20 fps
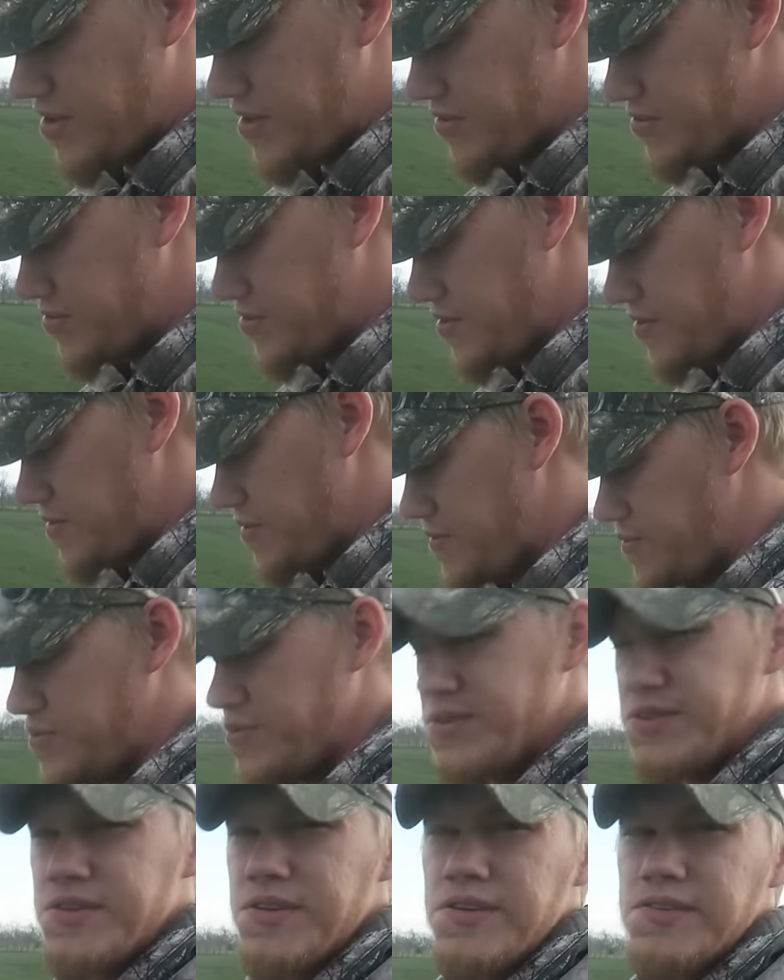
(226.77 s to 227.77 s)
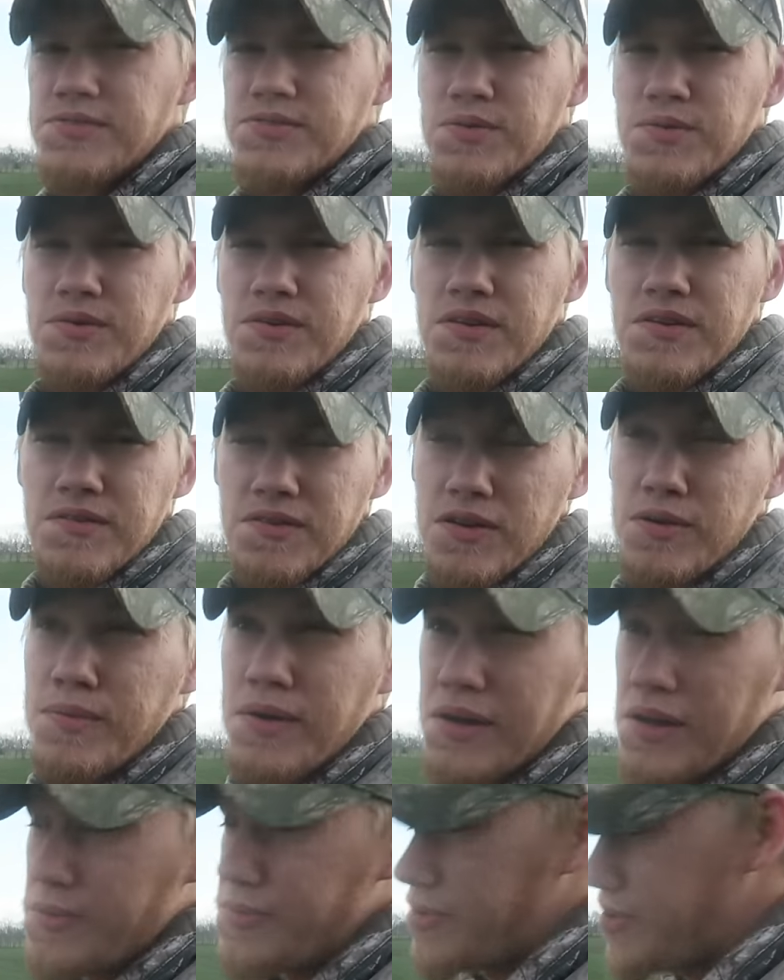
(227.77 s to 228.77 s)
down, so hopefully he does, so we don't have to go
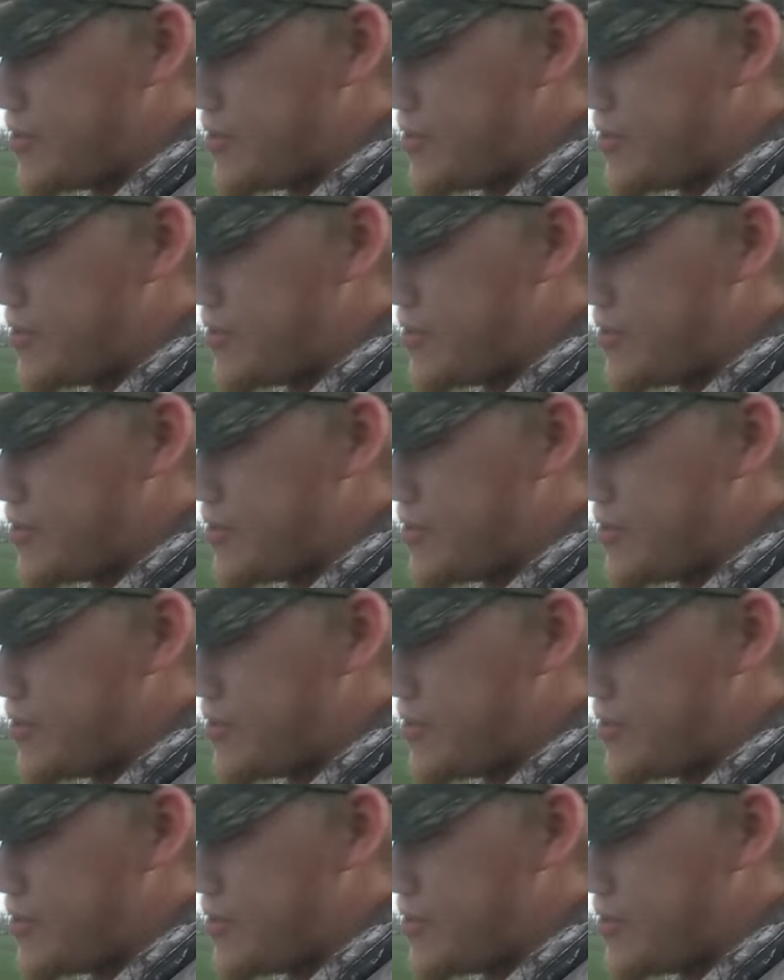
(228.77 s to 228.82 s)
back